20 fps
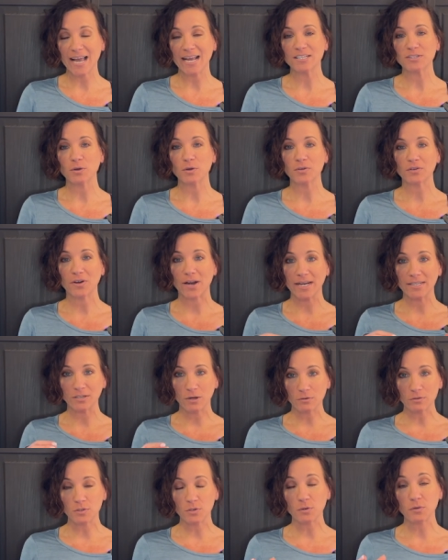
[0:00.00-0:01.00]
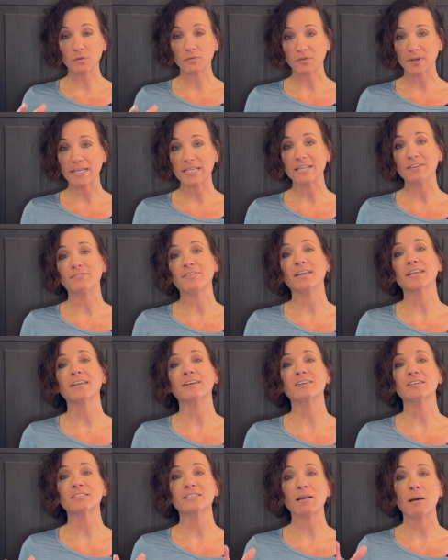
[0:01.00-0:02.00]
I told her I don't do three D
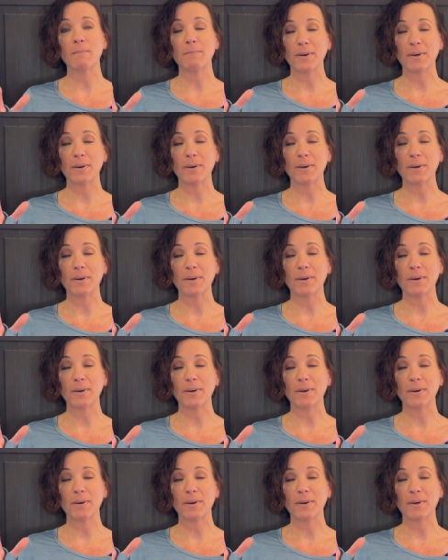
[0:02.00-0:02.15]
figures,